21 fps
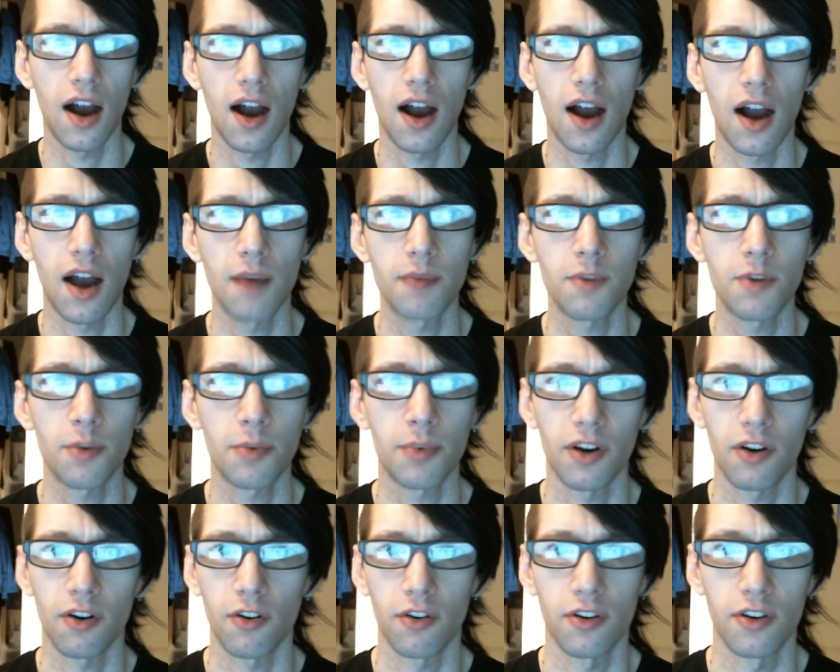I'm not
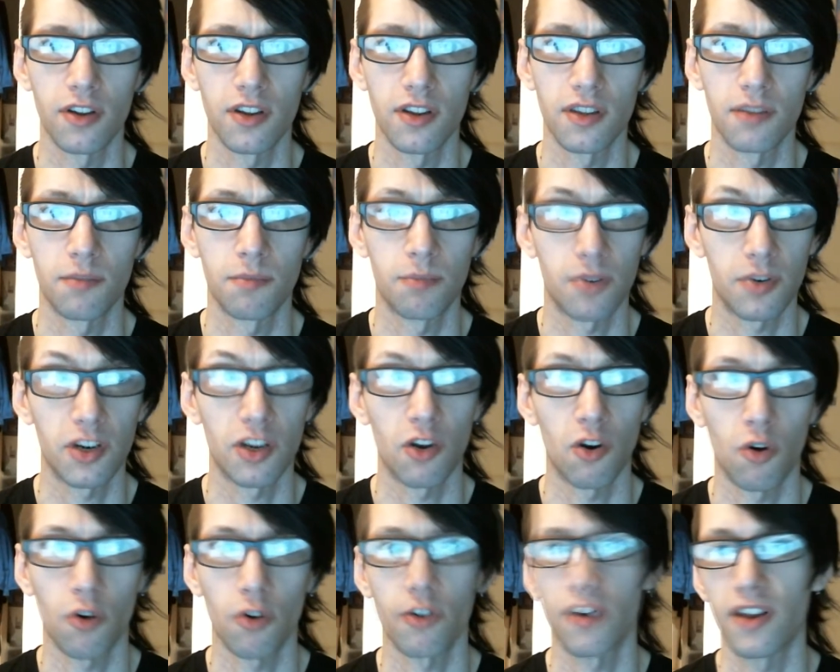
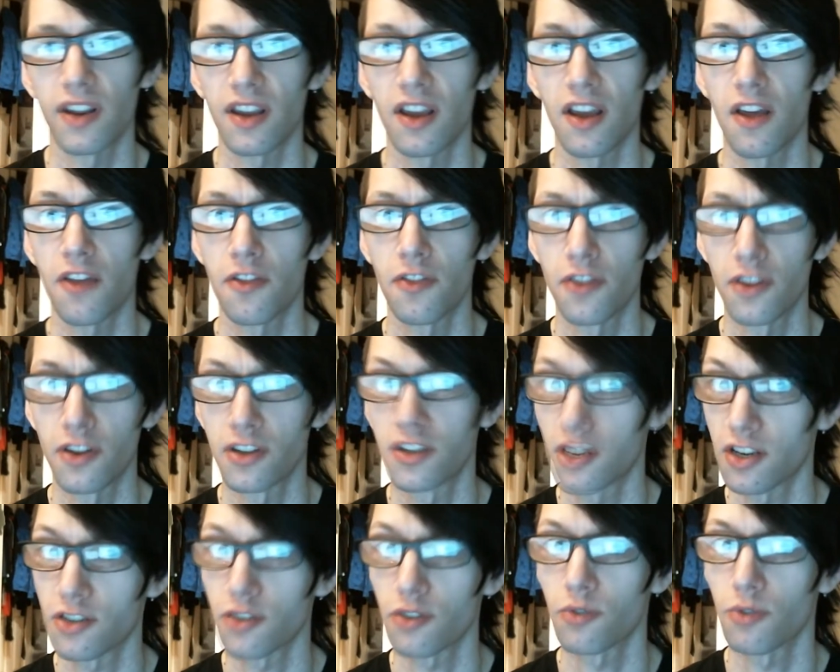pre-ordering the
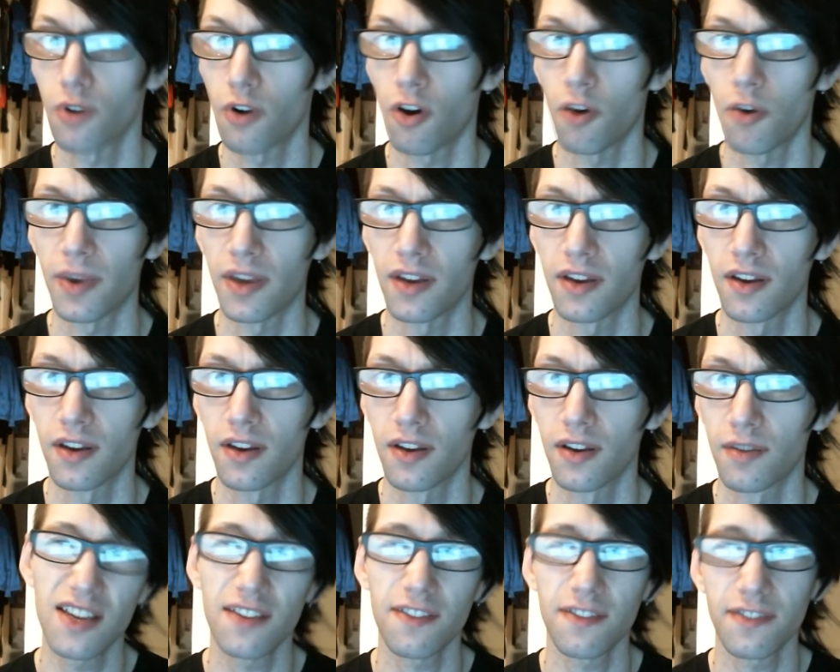digital copy.
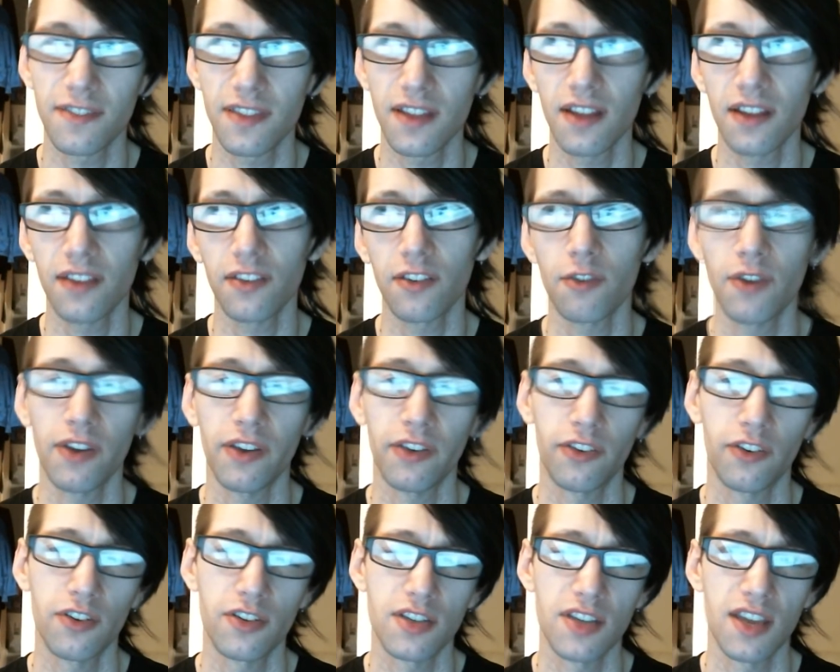That's a risk
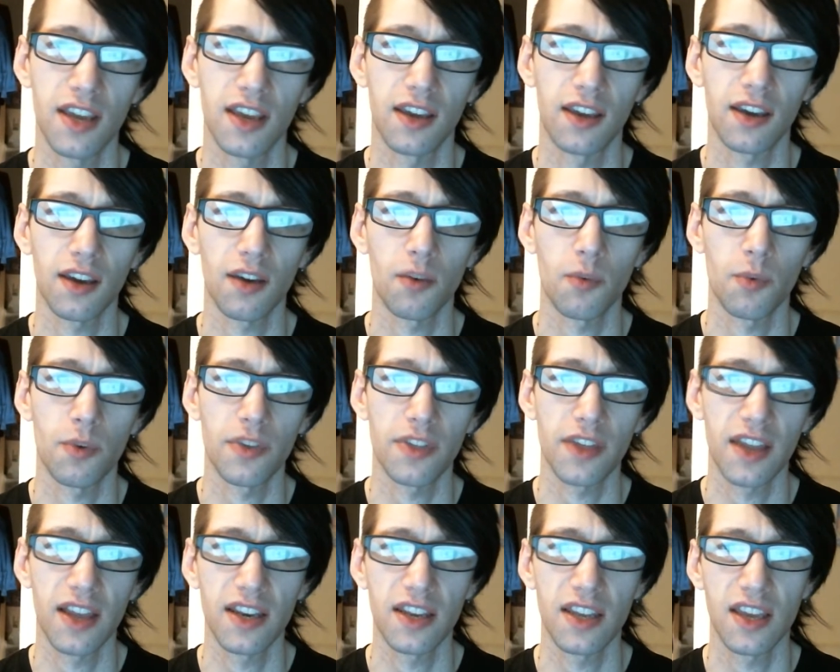you take with
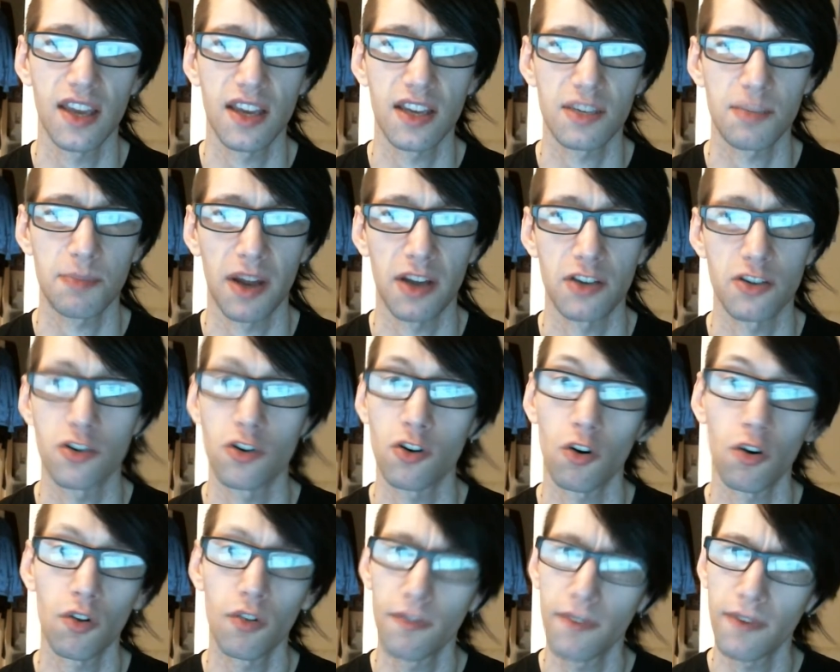any expansion,
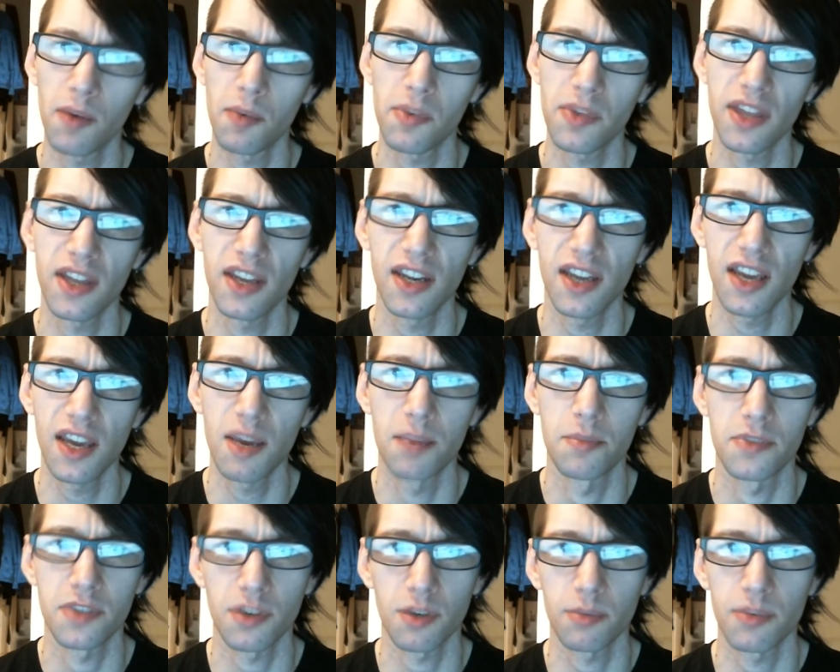or in fact with any game.
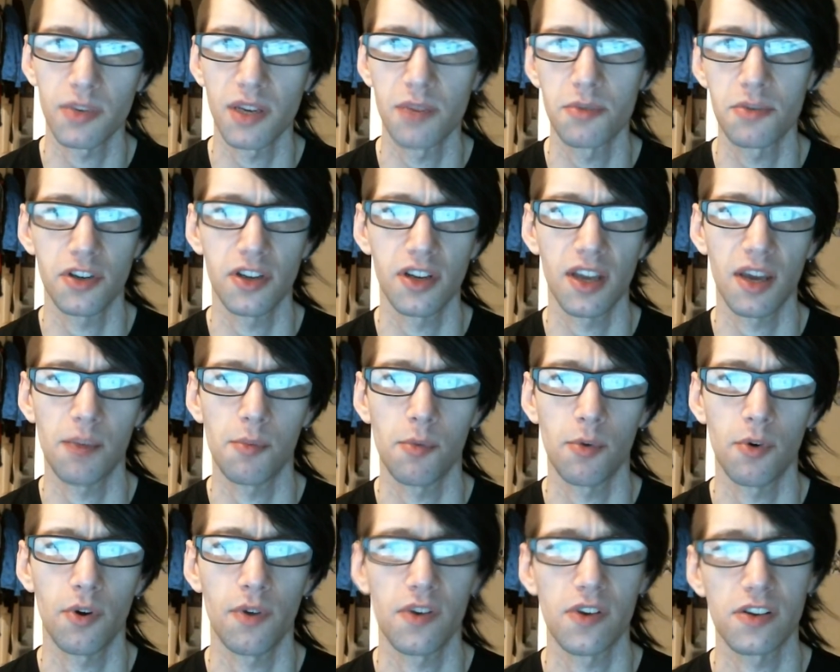Sometimes you're going to get
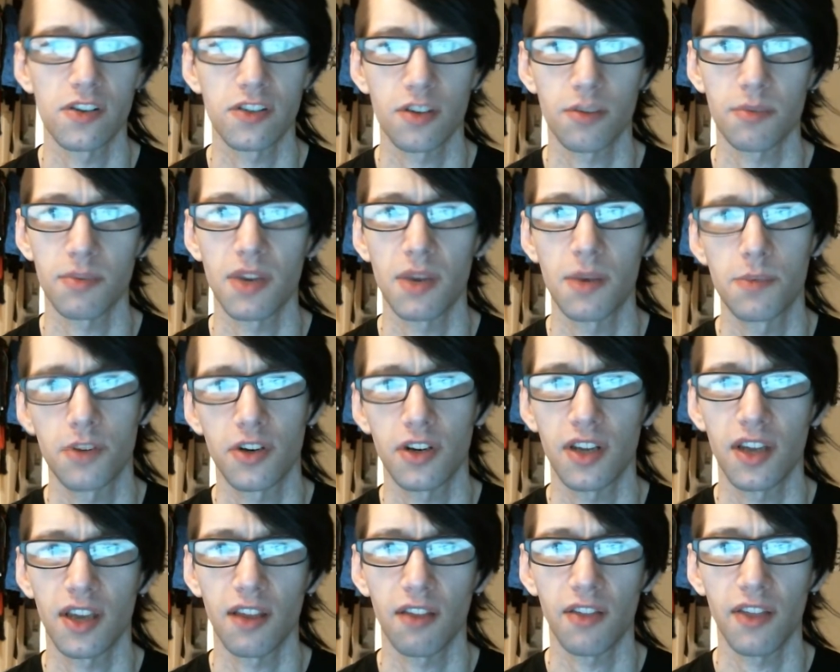more of it, sometimes you're
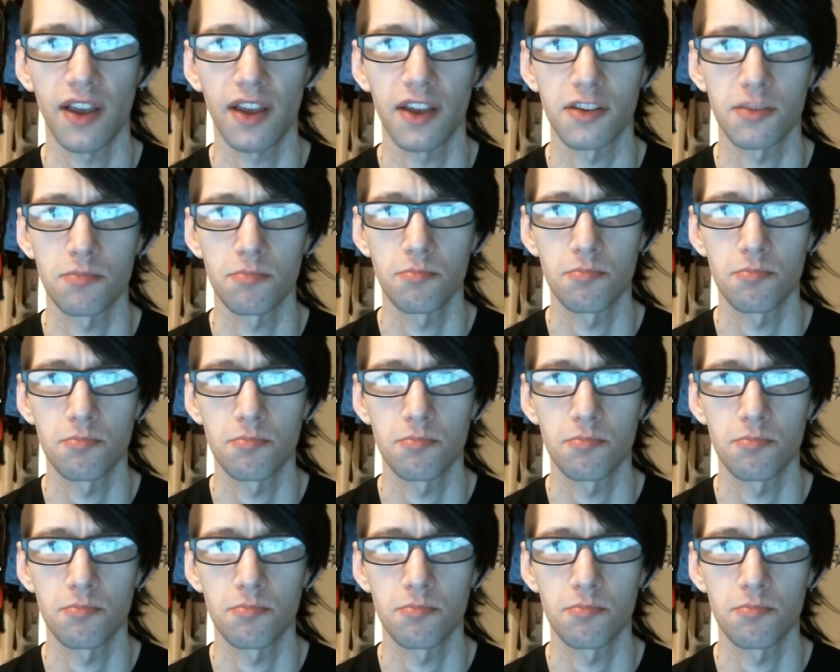going to get less.